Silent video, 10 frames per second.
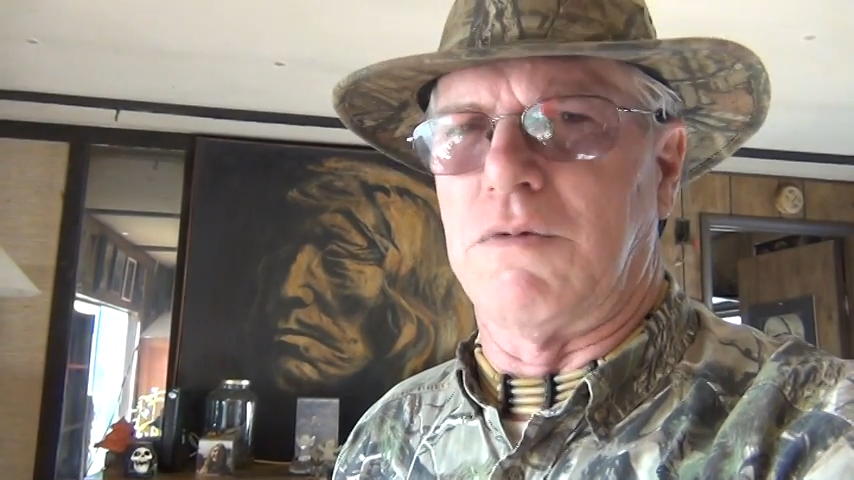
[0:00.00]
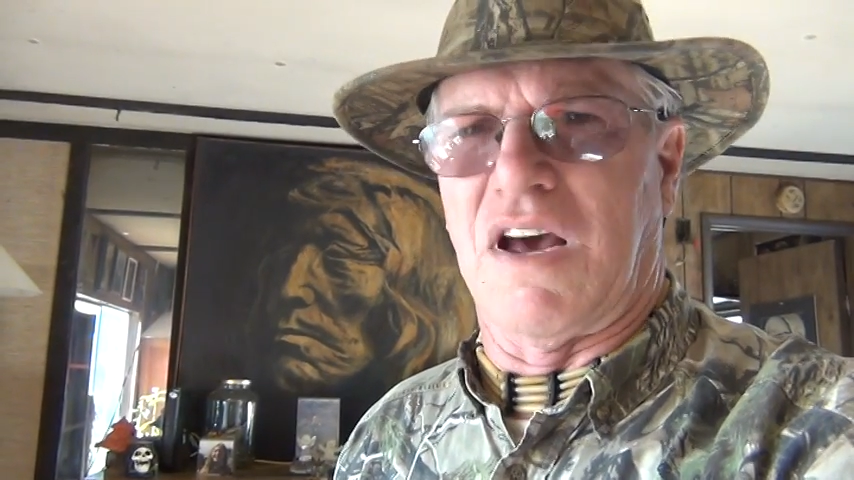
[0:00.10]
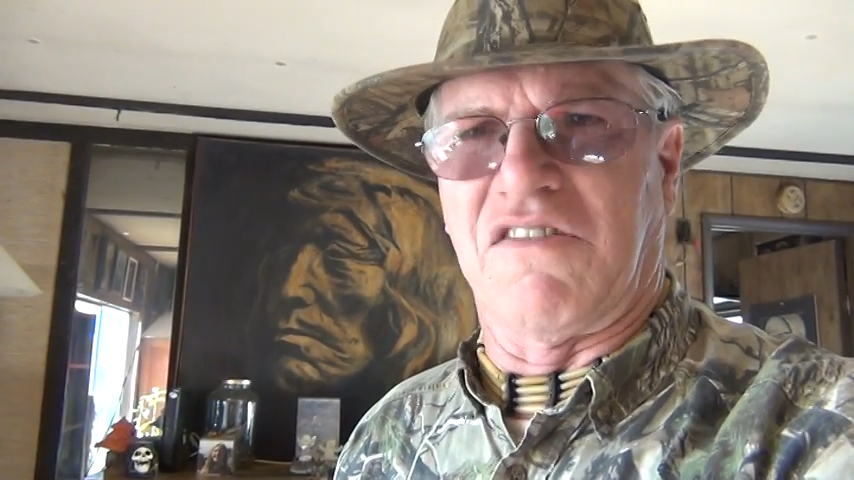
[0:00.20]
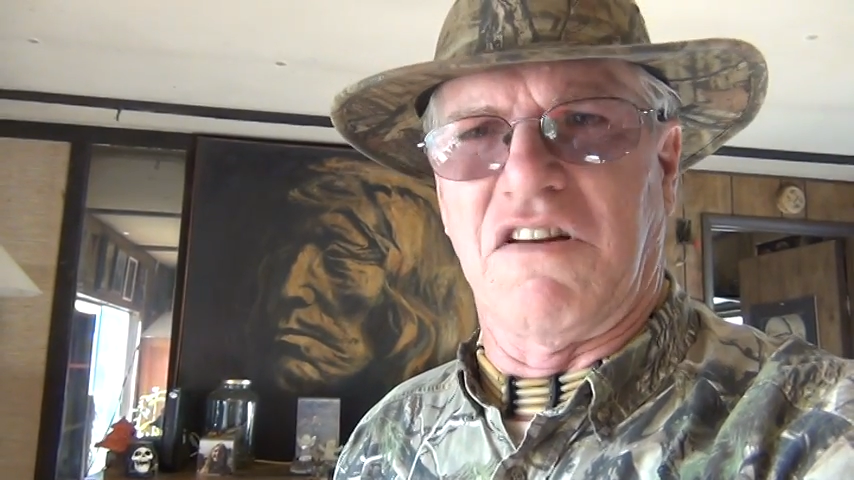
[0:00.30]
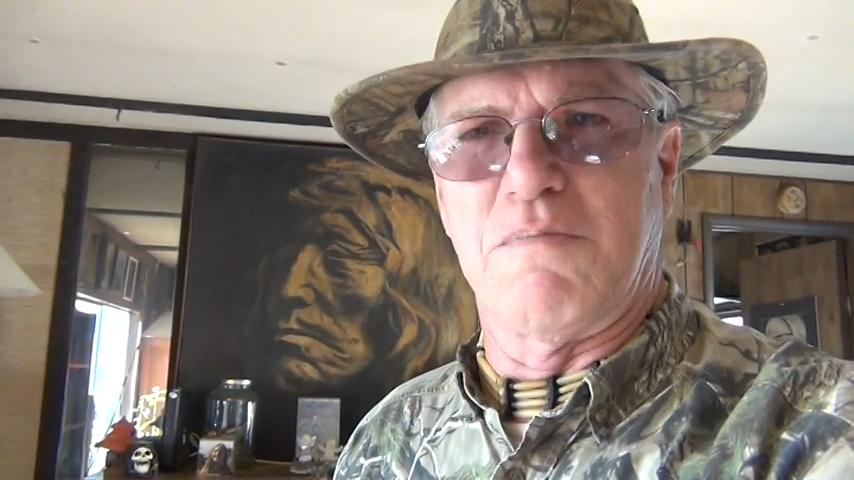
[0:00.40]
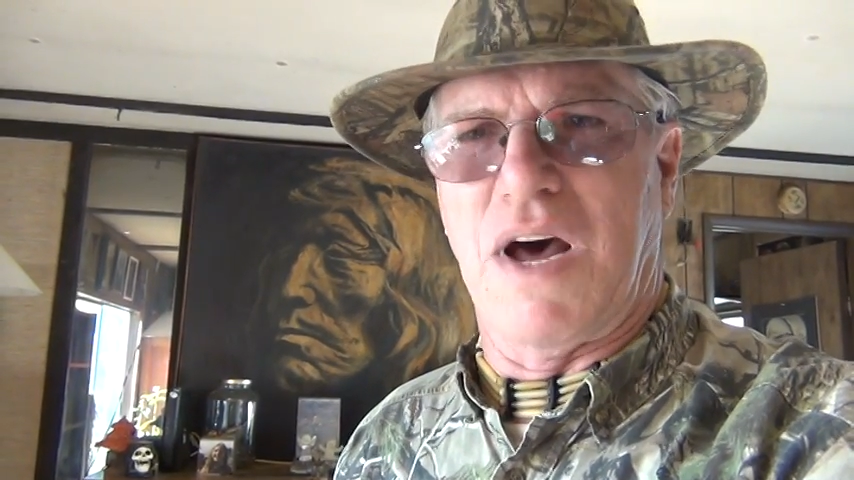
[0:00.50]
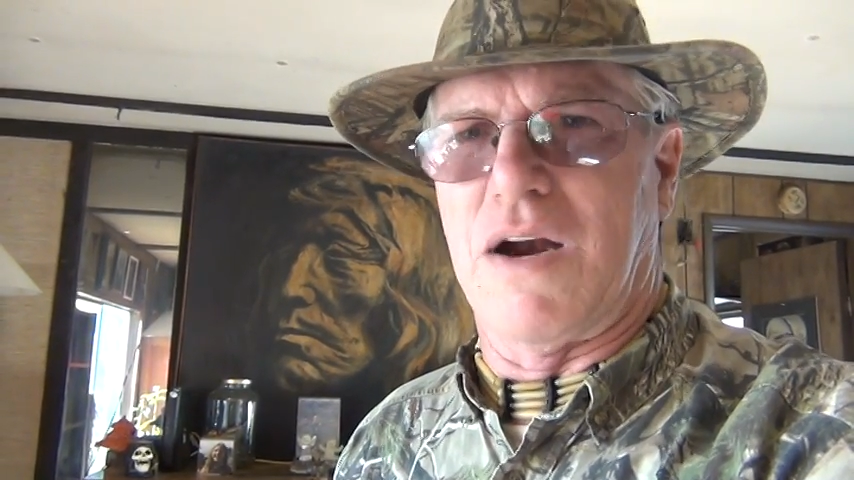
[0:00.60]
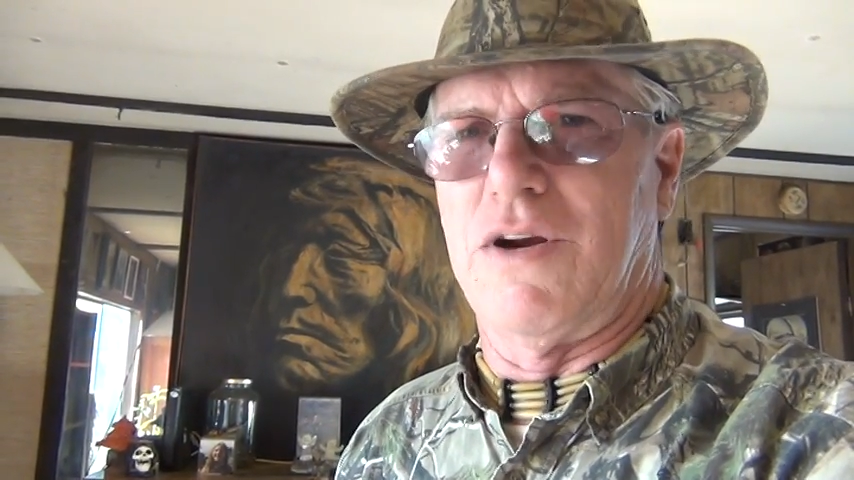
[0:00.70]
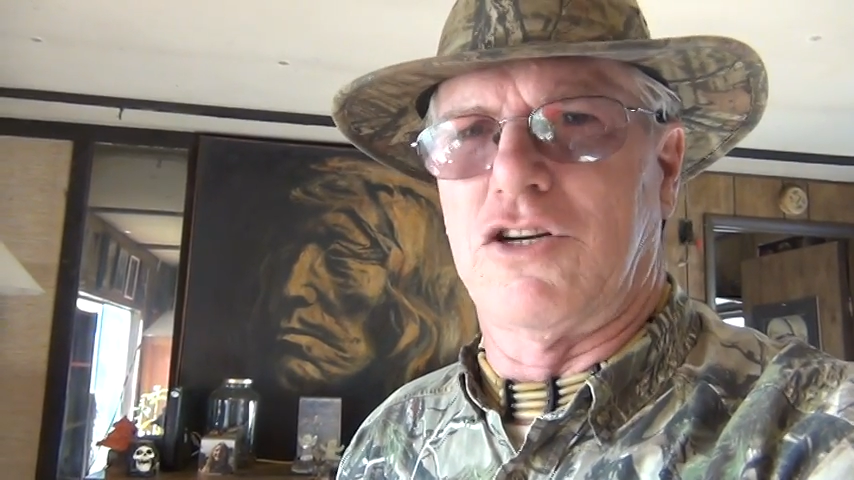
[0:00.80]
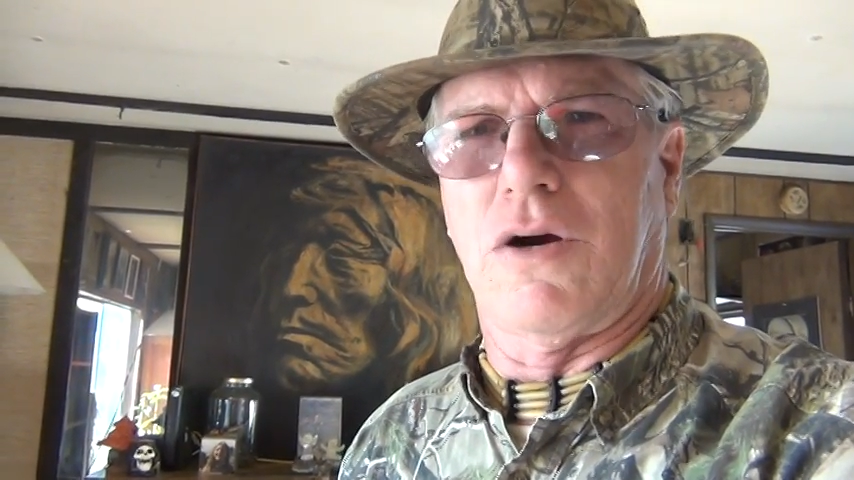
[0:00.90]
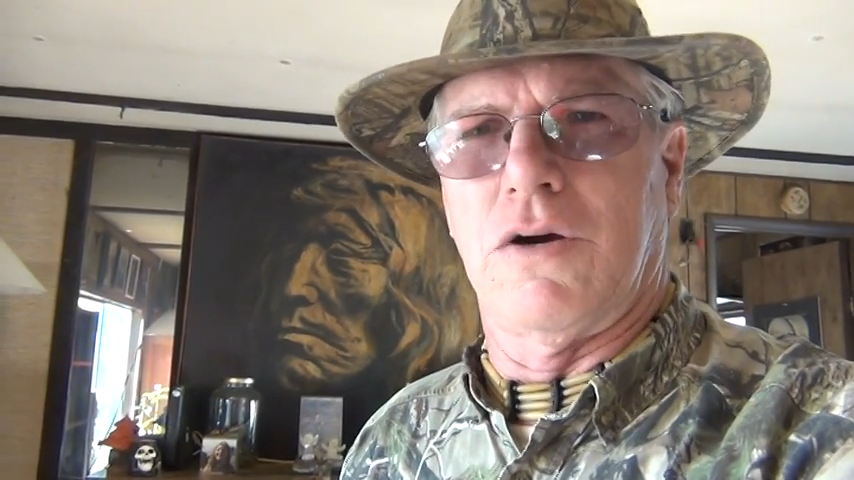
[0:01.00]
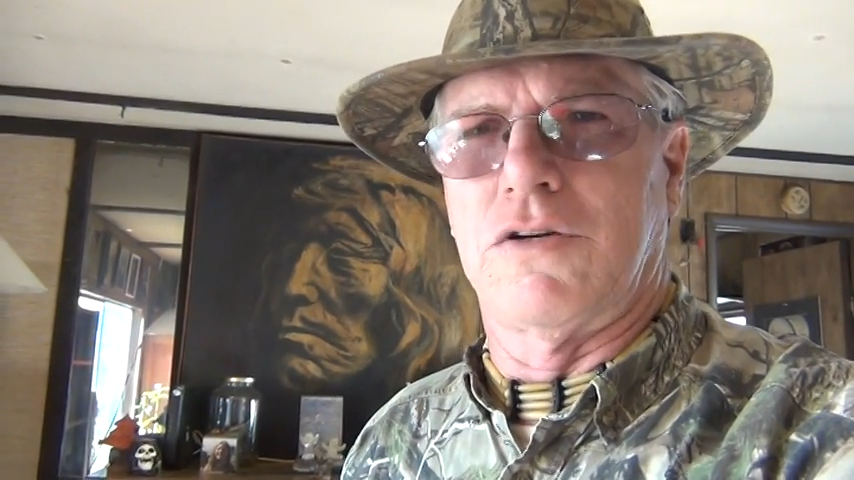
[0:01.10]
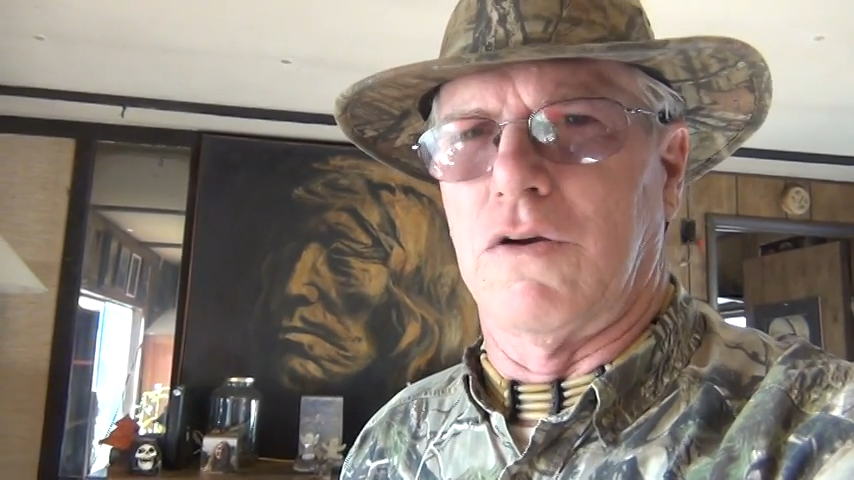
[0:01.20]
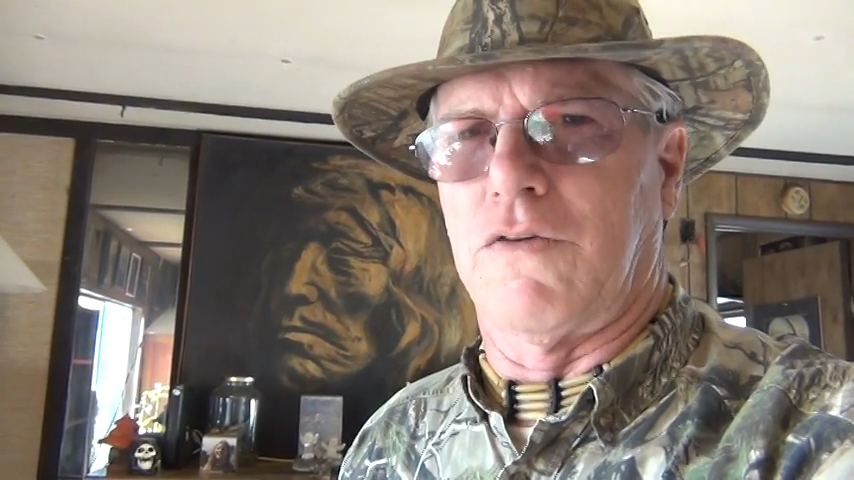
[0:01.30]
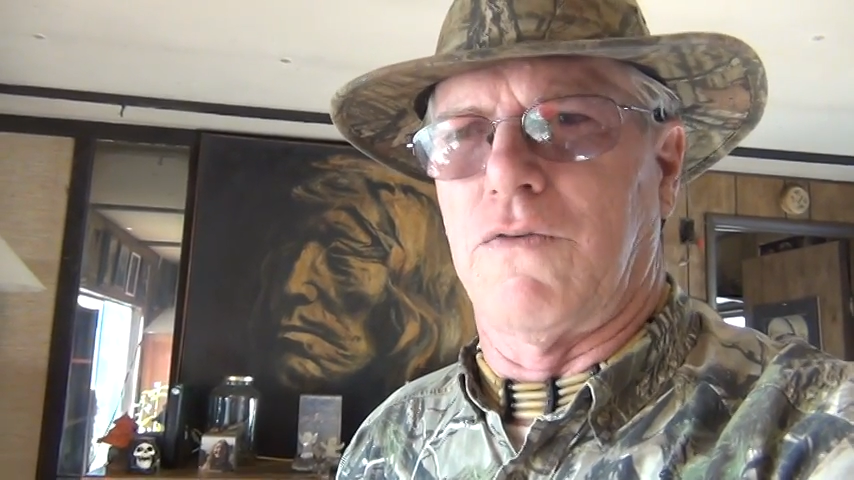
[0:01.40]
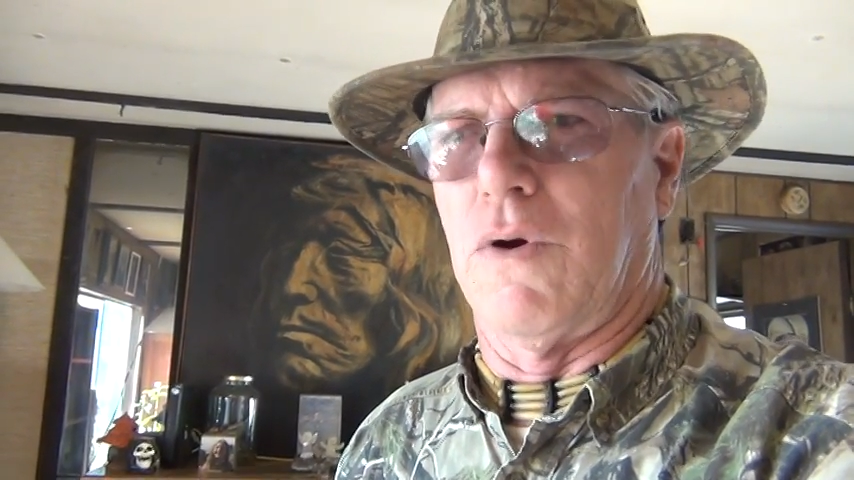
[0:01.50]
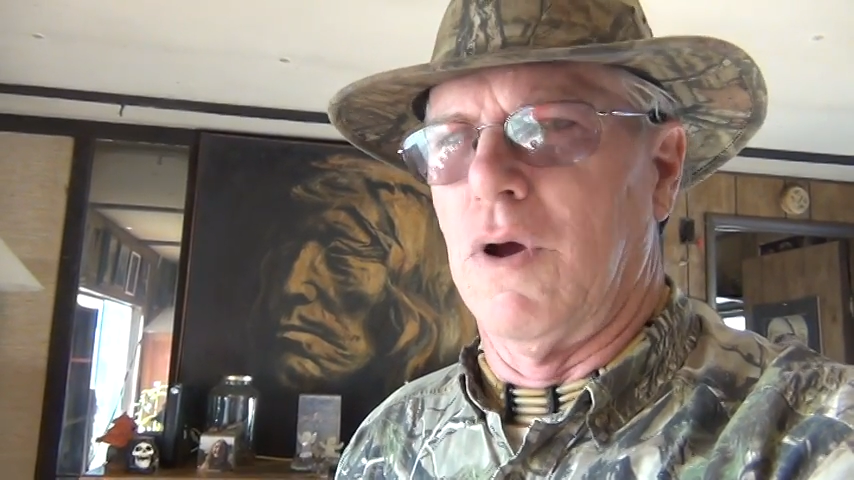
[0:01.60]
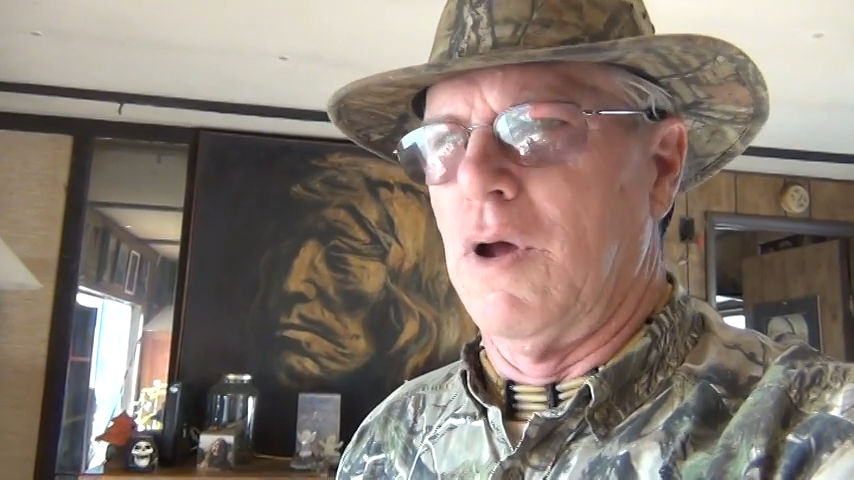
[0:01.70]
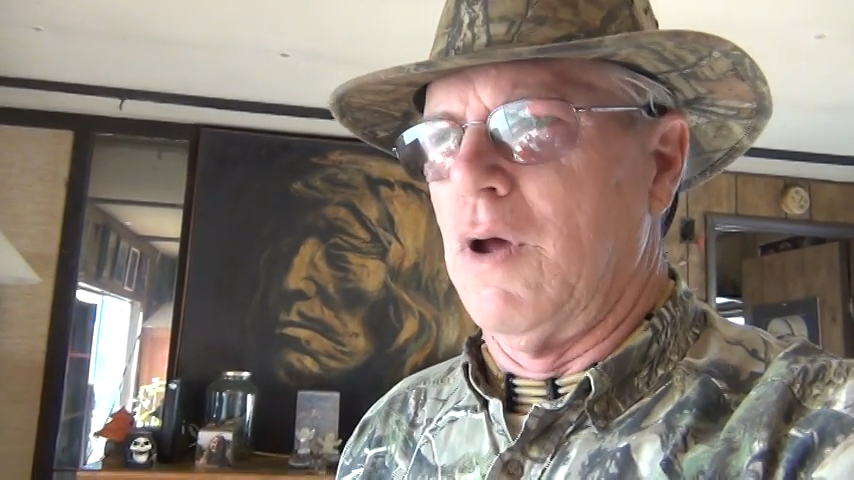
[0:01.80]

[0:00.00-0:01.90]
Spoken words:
Excellent battery chargers for